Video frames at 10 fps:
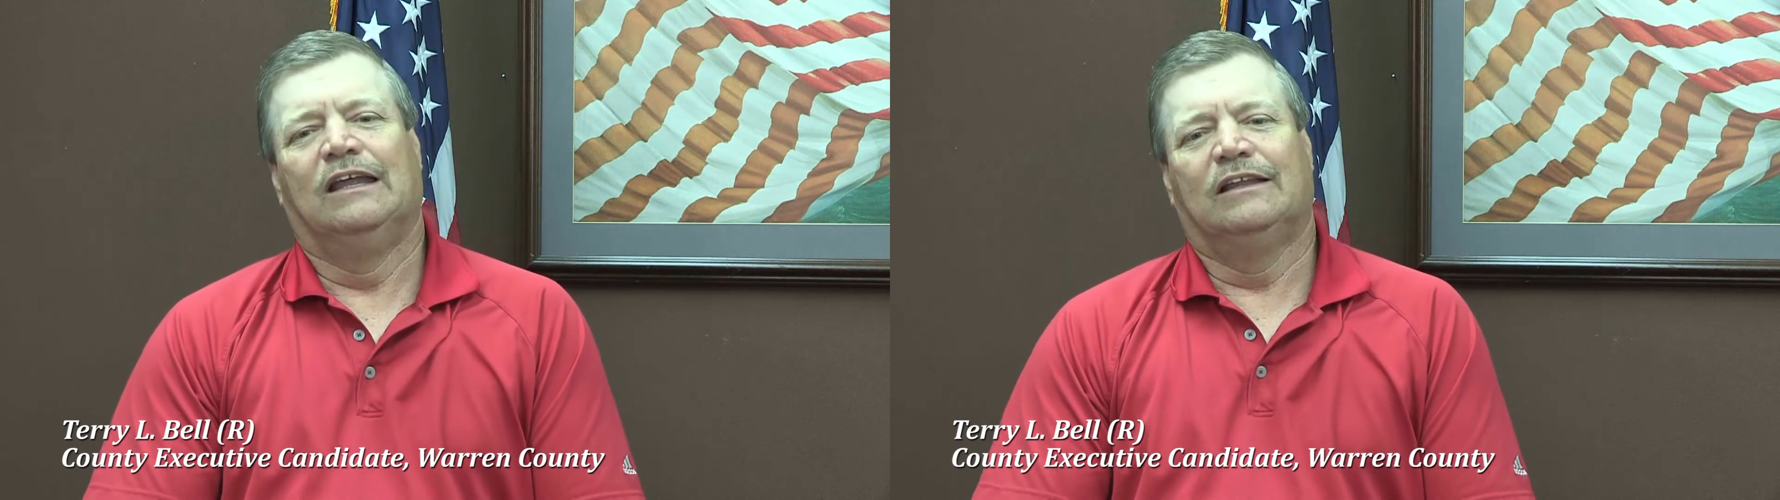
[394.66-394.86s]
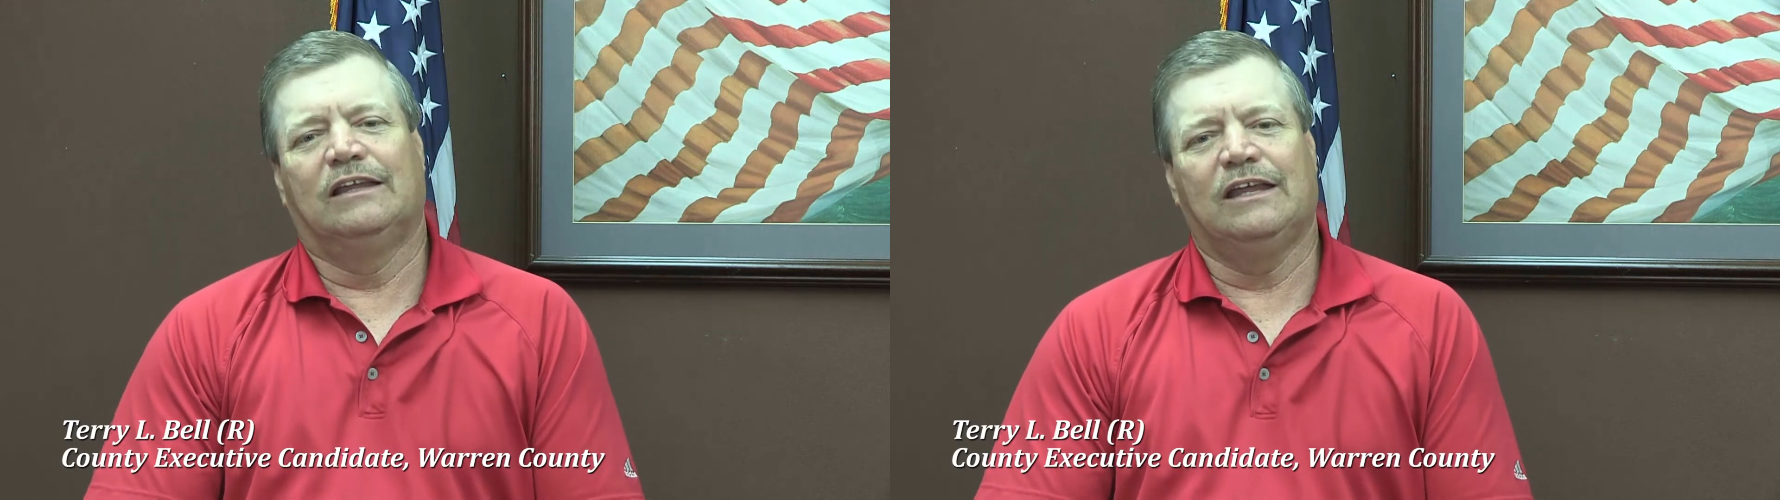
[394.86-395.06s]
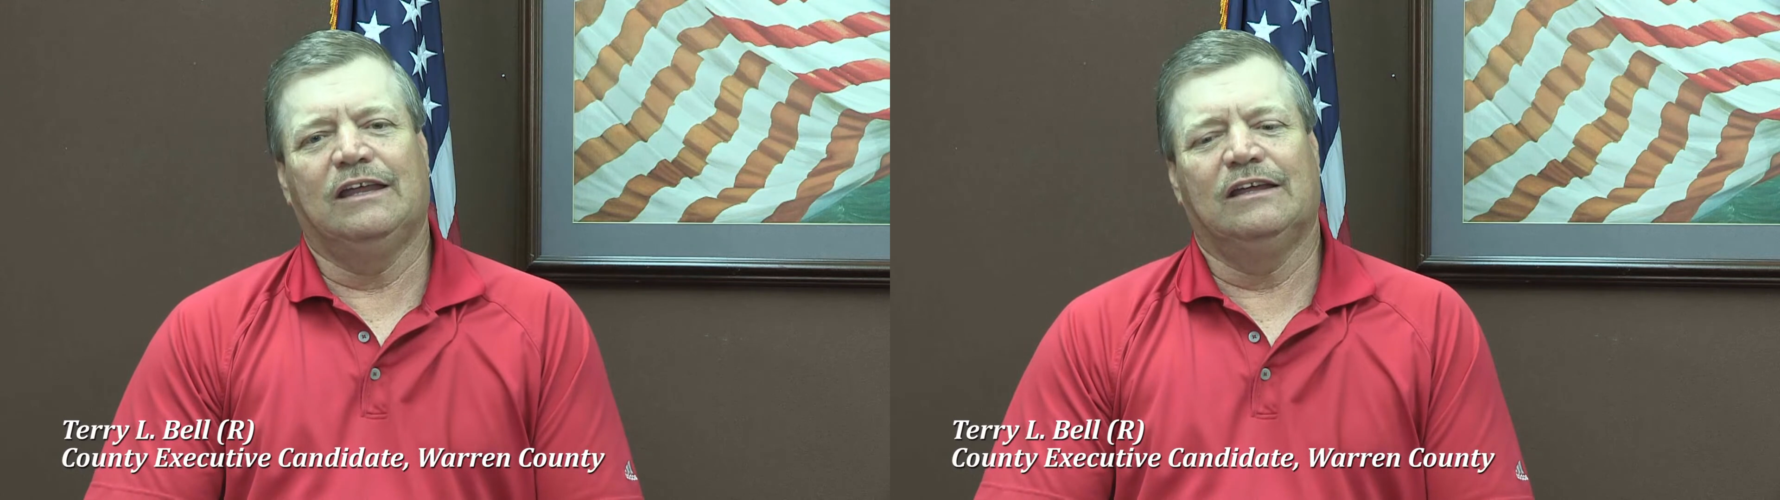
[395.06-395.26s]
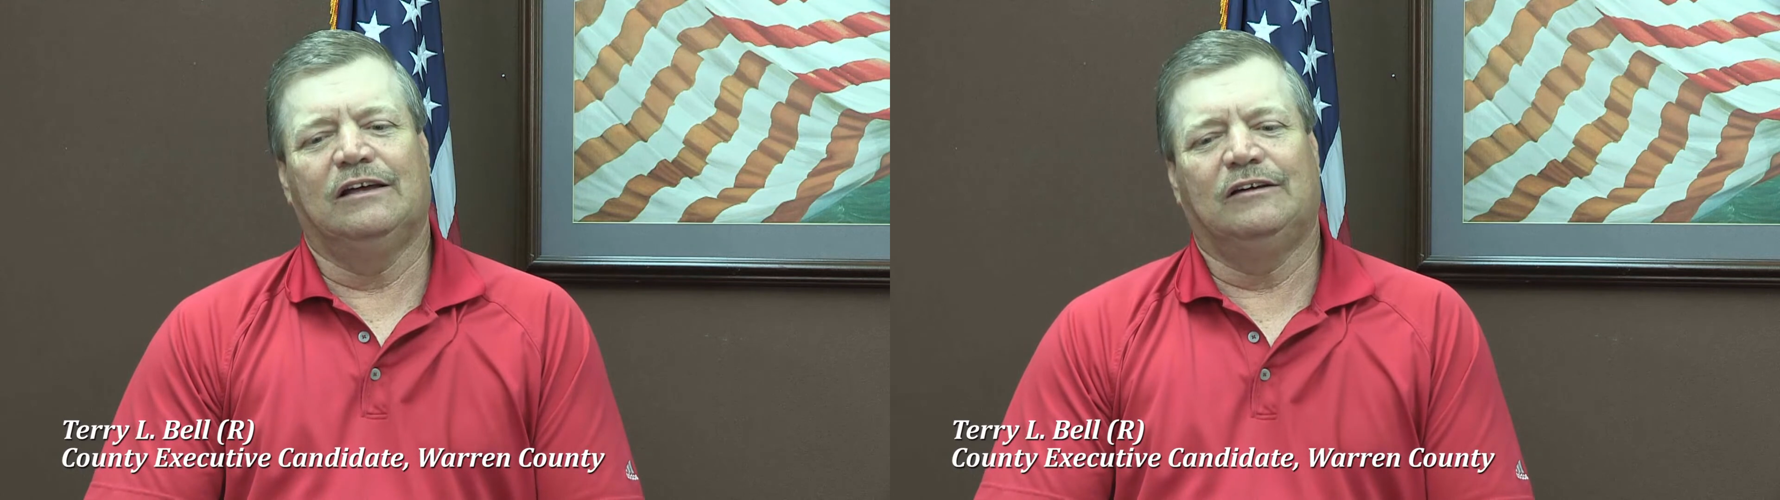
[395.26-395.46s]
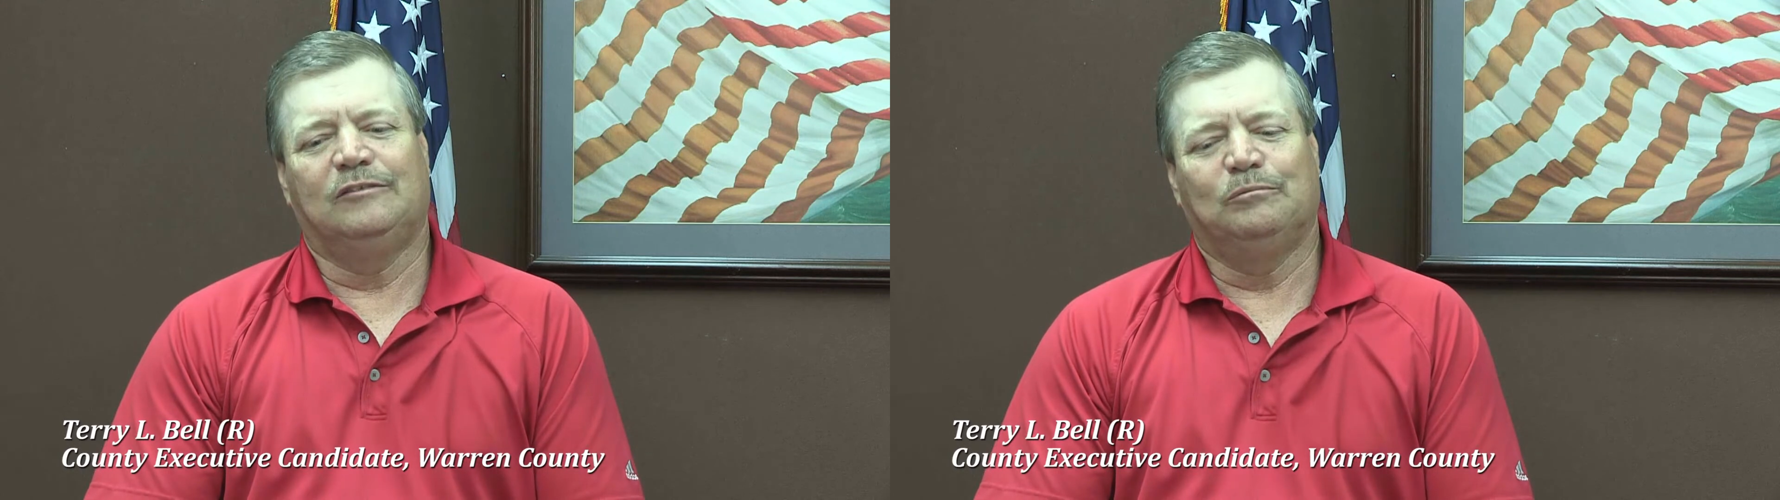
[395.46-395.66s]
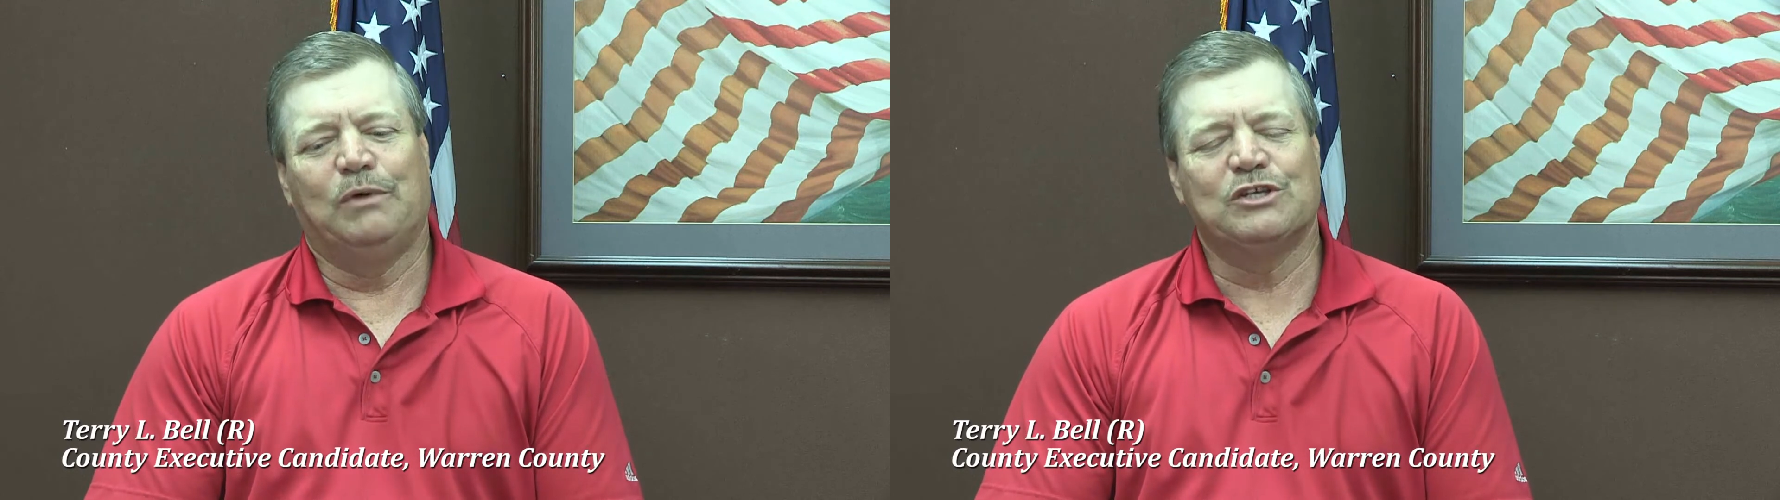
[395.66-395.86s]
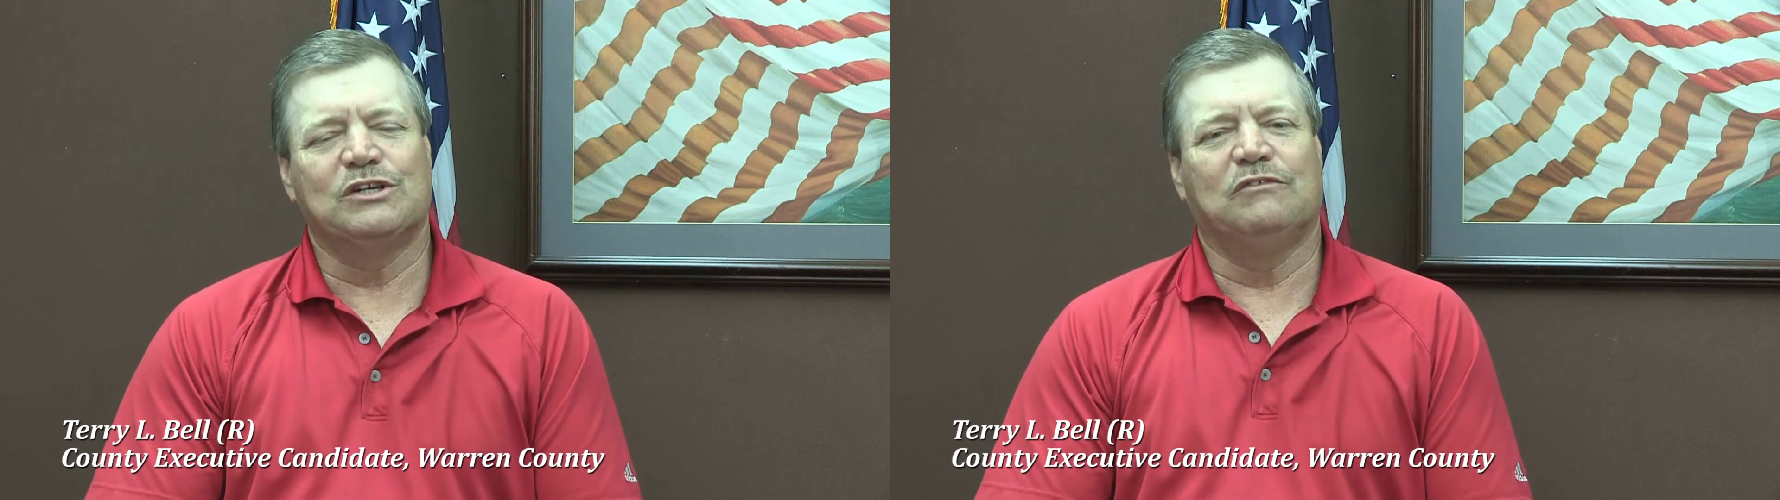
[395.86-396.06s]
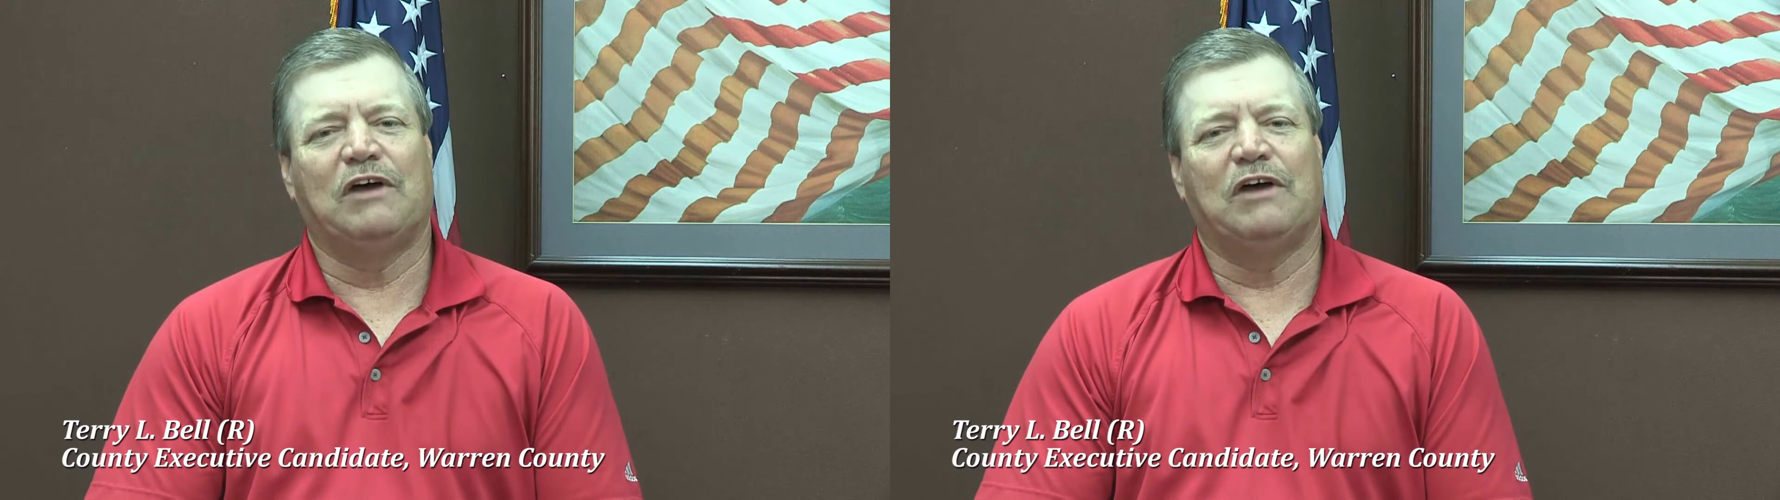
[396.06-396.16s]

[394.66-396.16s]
the Budget